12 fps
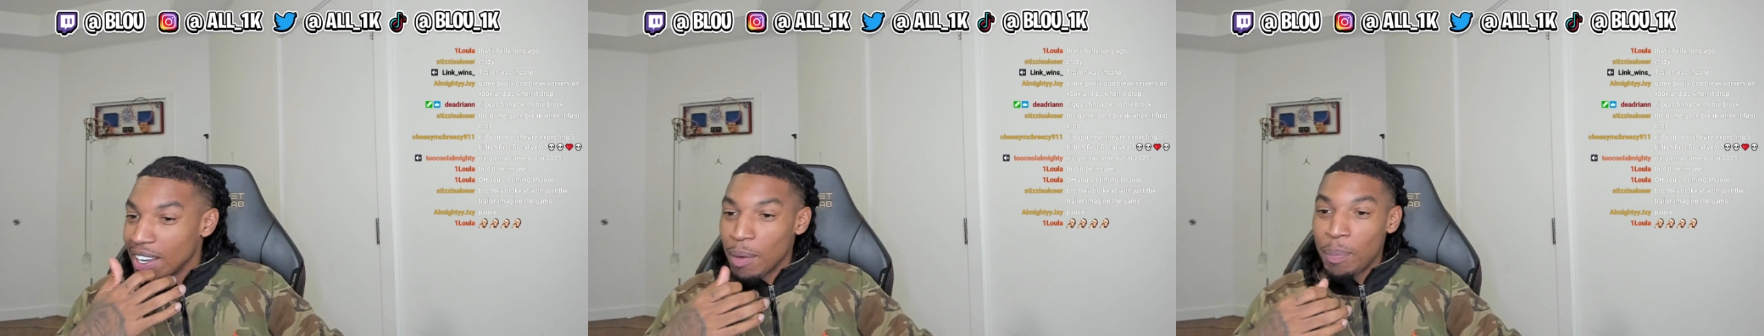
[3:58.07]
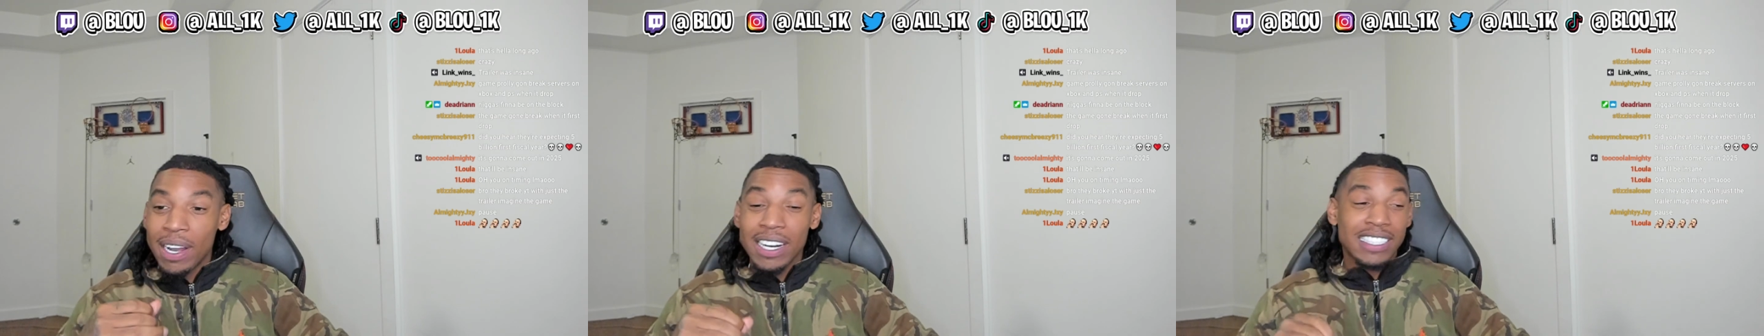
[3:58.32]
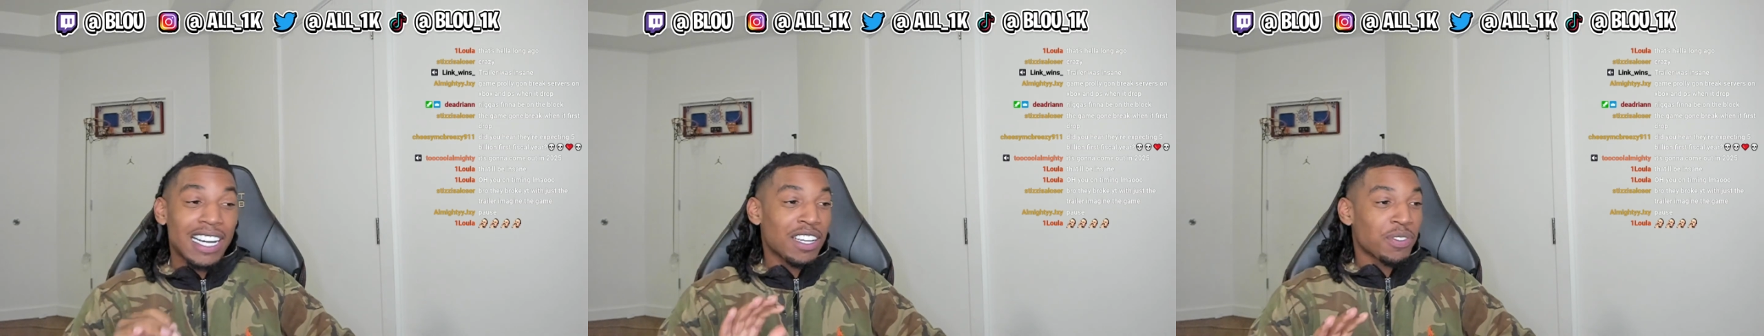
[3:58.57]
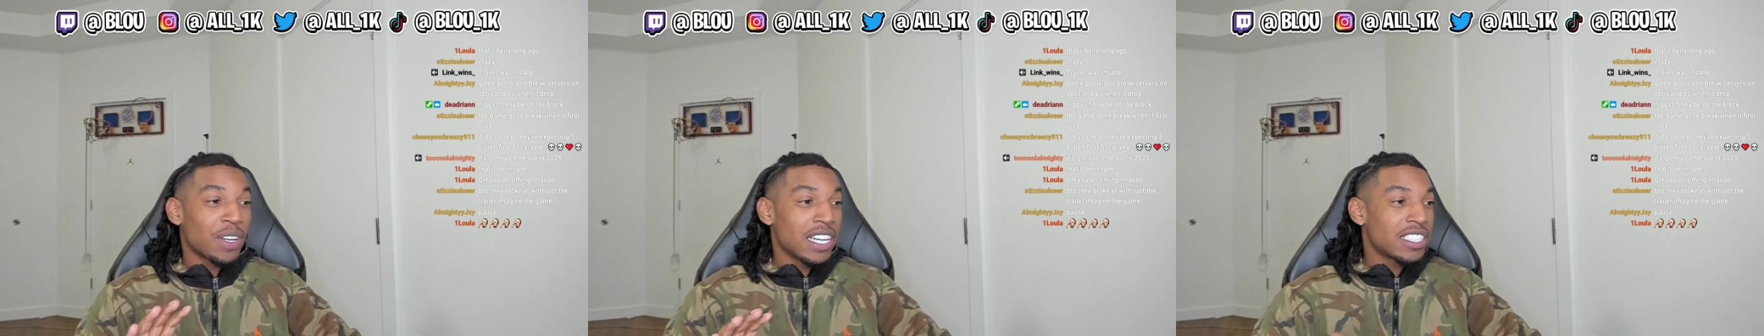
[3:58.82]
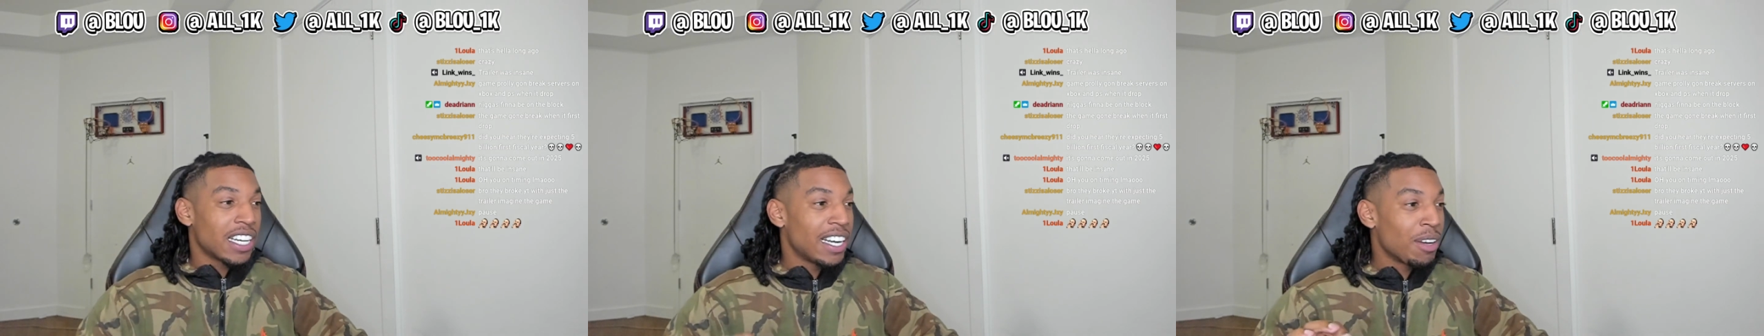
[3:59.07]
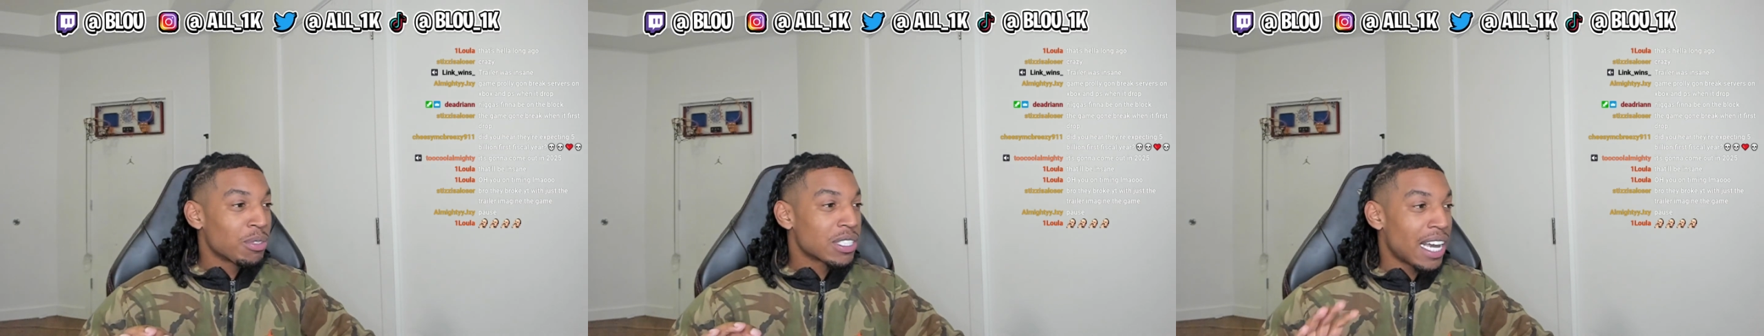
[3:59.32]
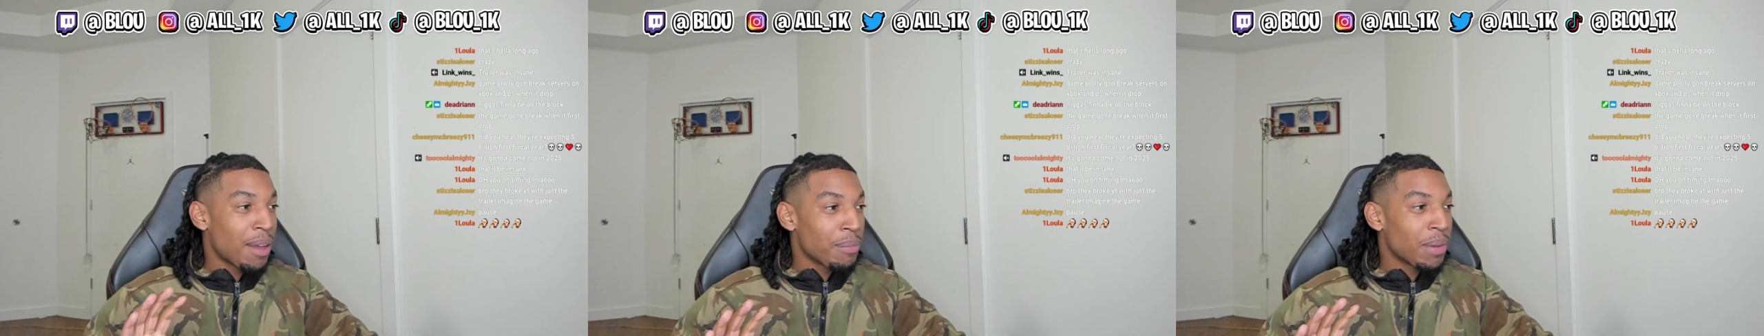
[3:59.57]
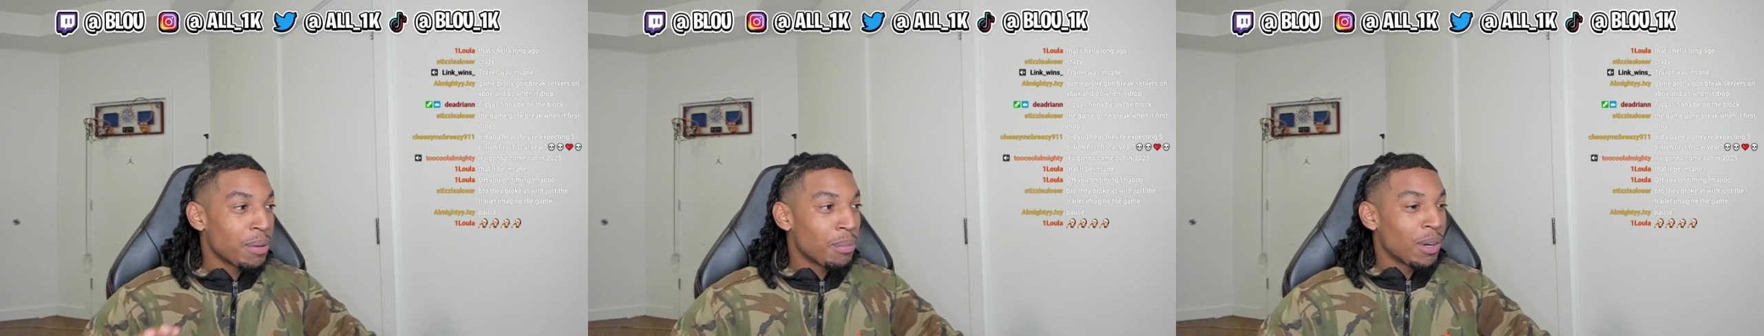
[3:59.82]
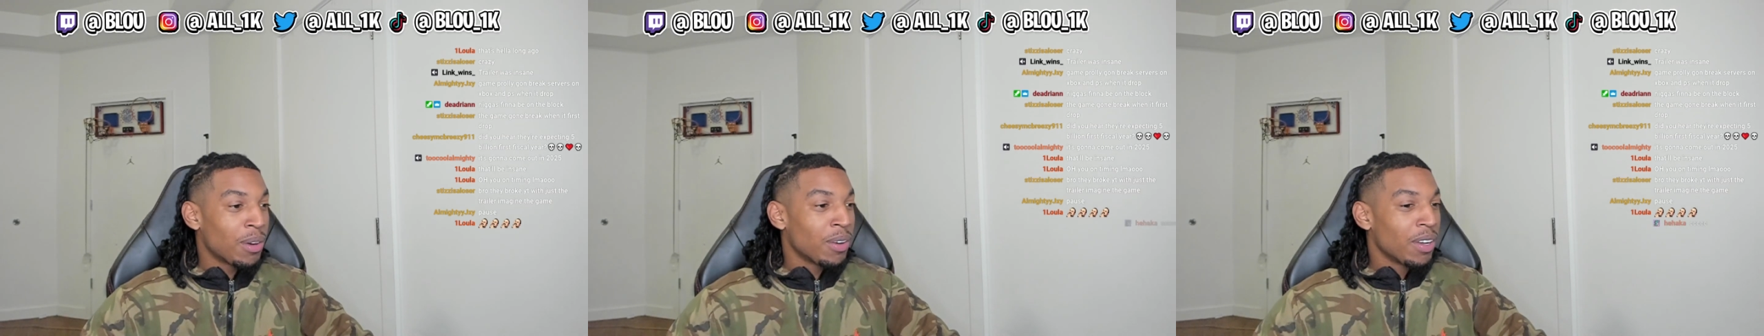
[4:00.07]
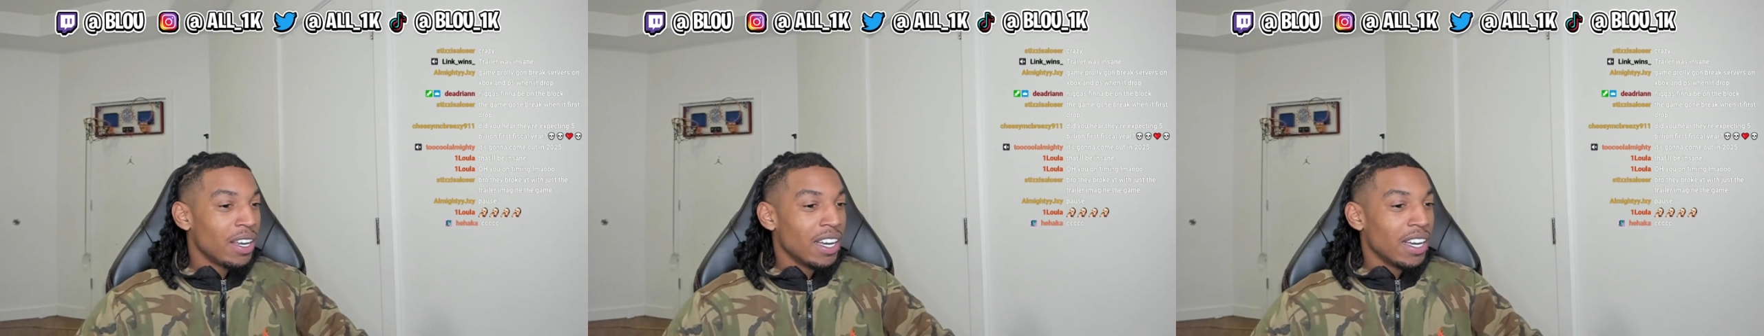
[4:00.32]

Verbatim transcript: Apologize for that, chat. That was not me, bro.